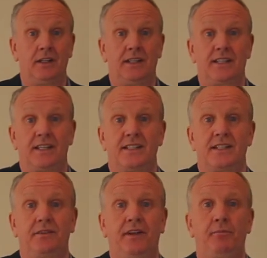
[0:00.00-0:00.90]
This is
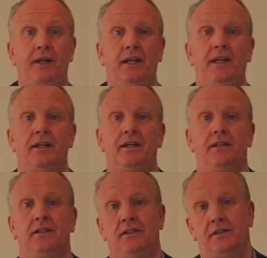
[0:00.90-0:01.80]
the V P
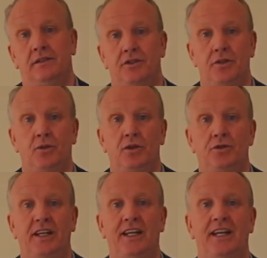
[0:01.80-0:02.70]
two
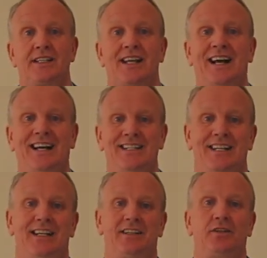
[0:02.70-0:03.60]
hundred E S
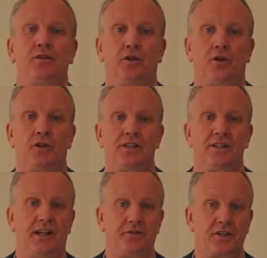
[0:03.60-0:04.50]
handheld cordless
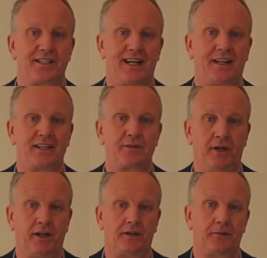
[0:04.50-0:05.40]
electrostatic sprayer.